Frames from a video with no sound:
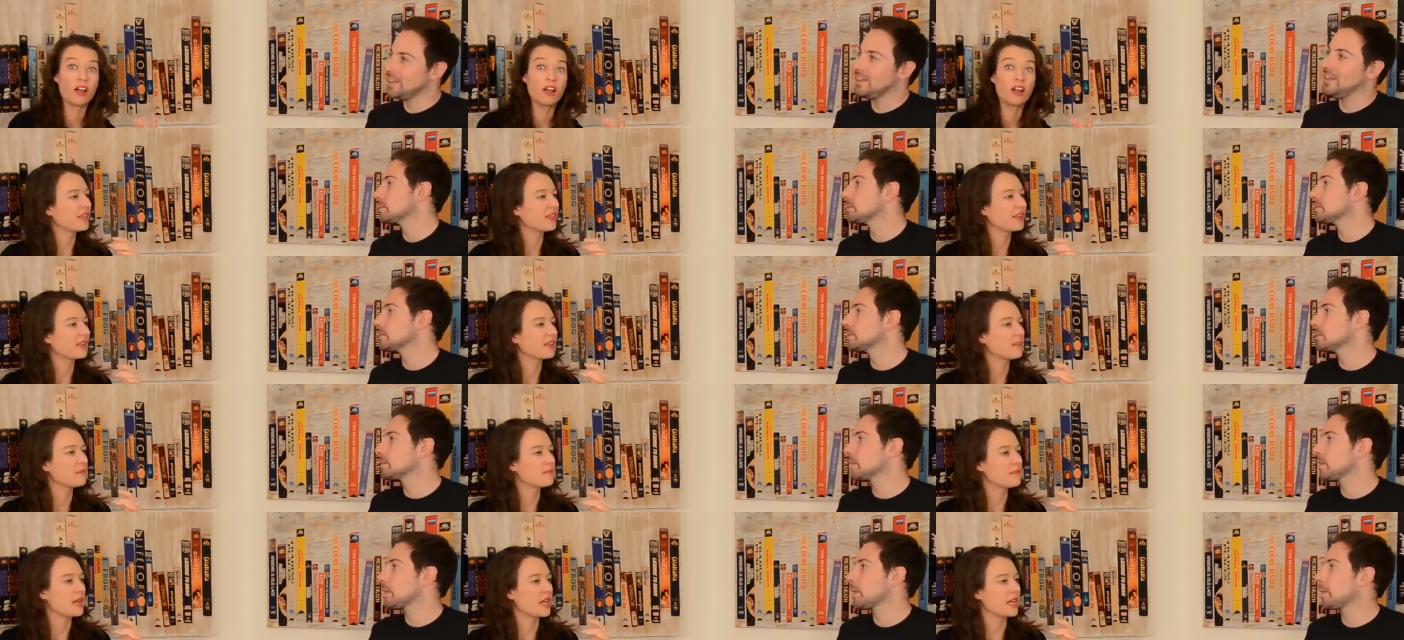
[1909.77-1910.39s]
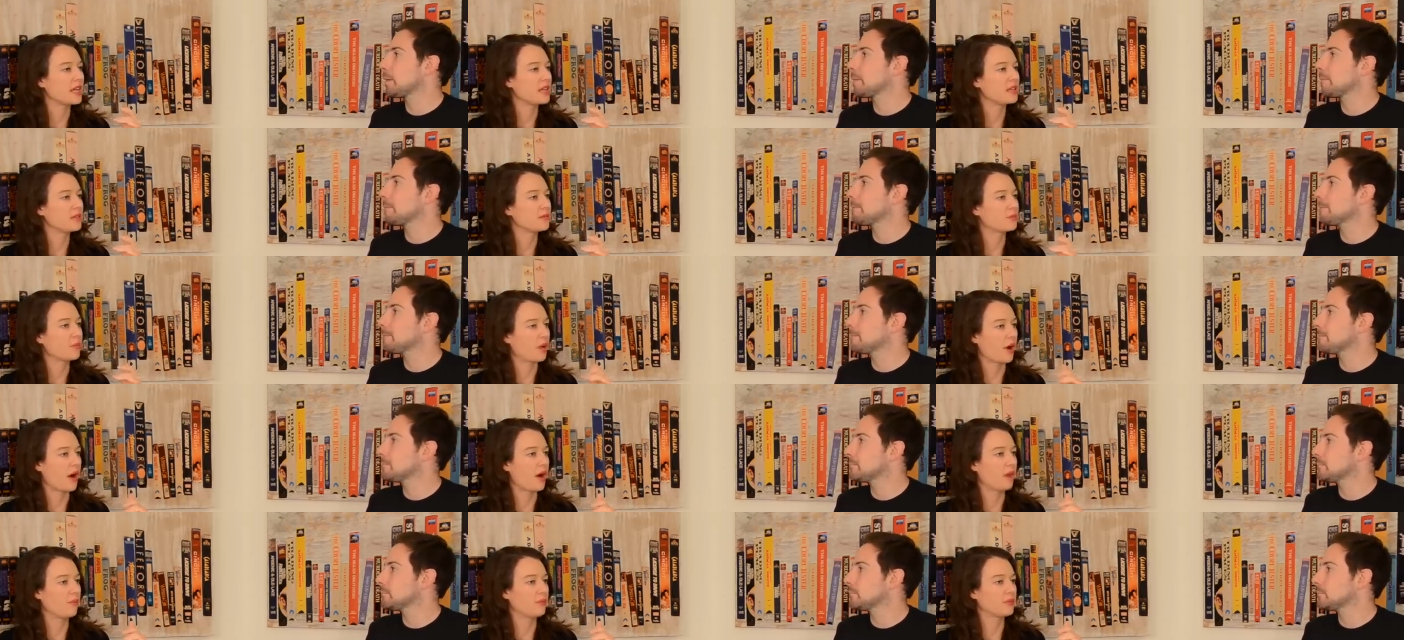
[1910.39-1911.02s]
Speaker 1: I think the main
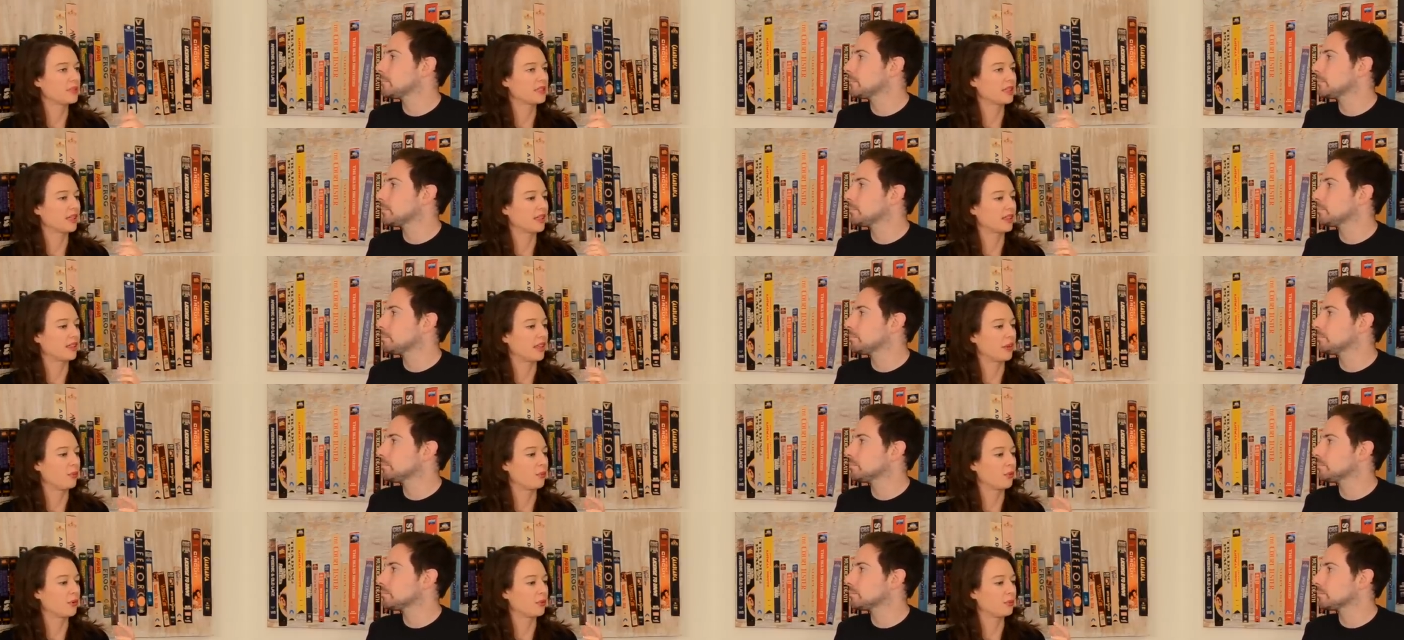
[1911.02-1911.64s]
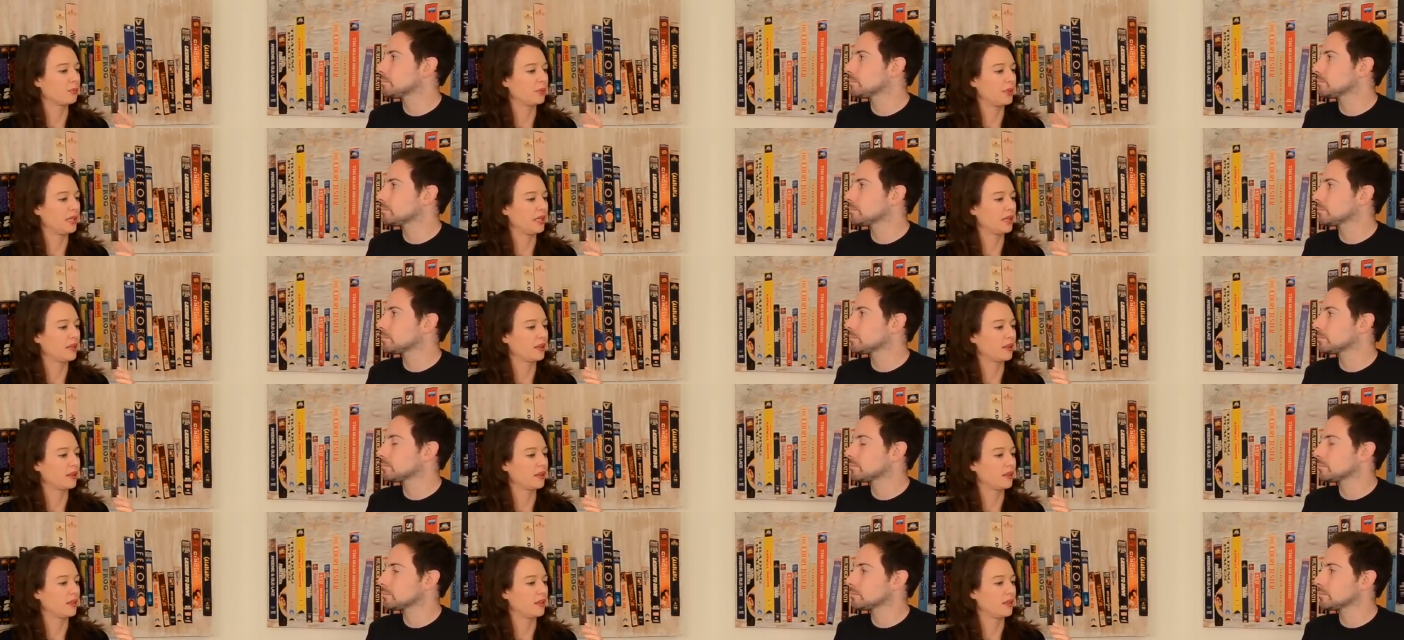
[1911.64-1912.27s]
problem was like they weren't
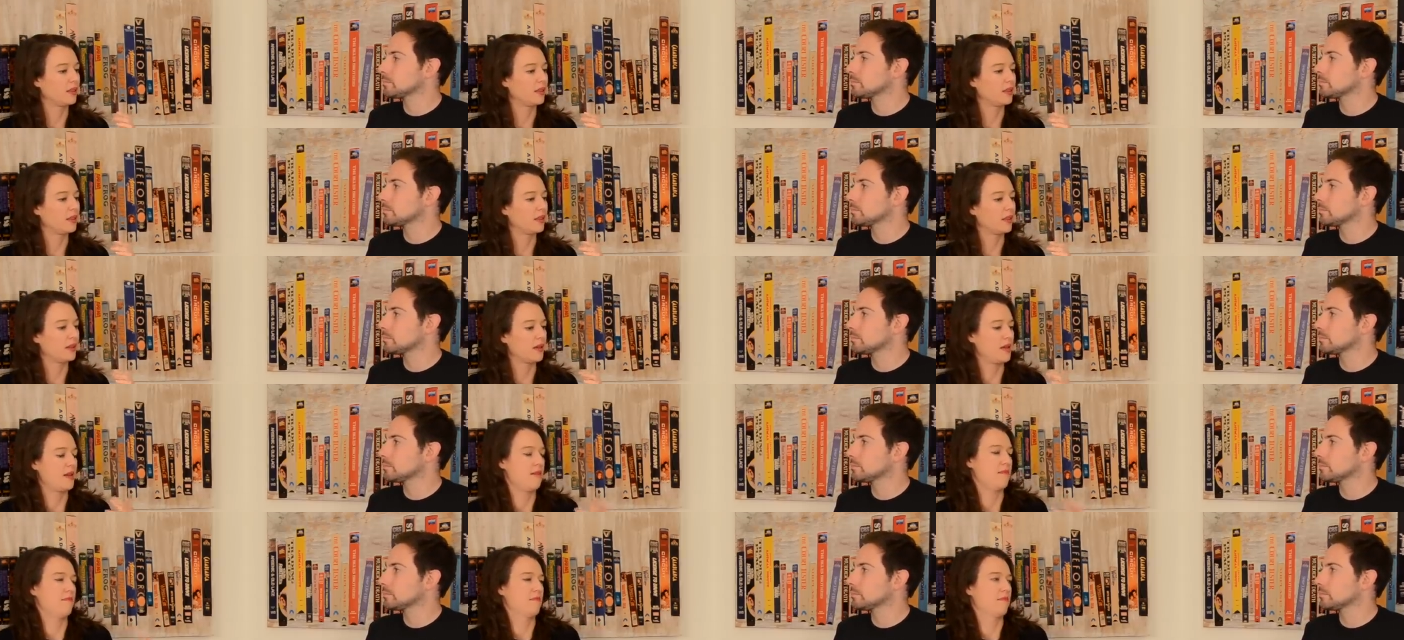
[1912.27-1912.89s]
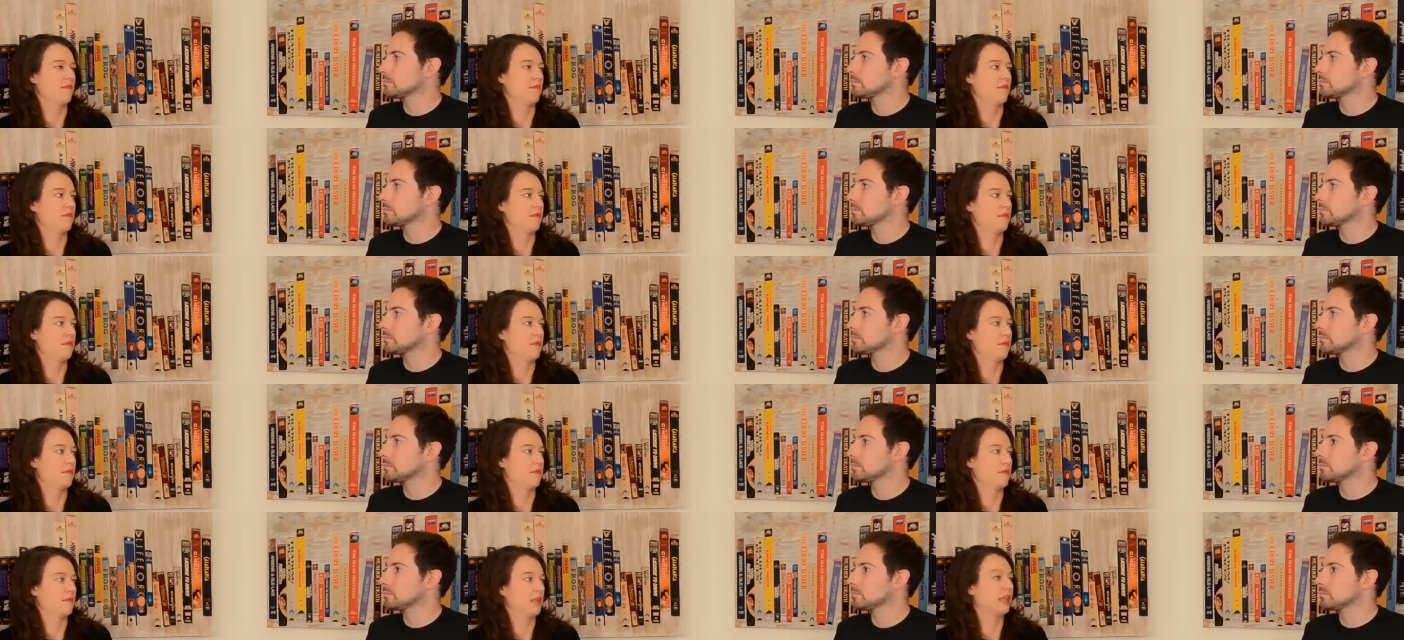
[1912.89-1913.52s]
being them.
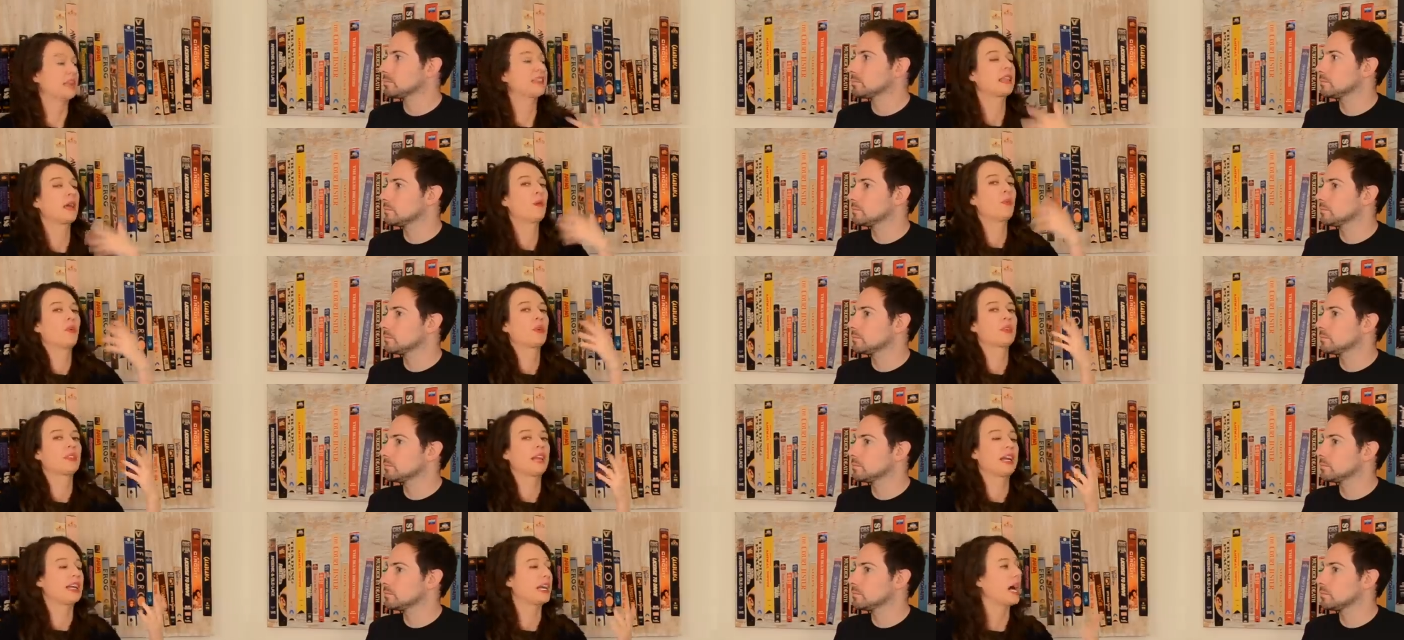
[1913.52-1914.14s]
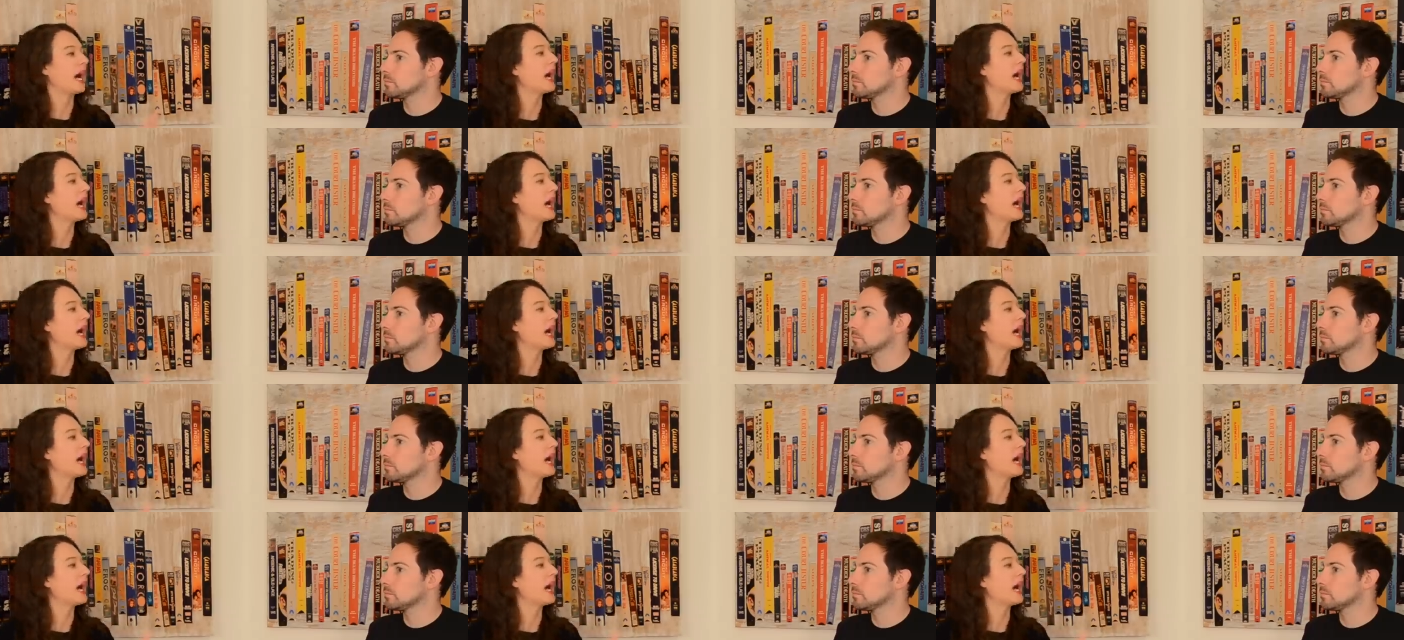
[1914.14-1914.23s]
Like they weren't like,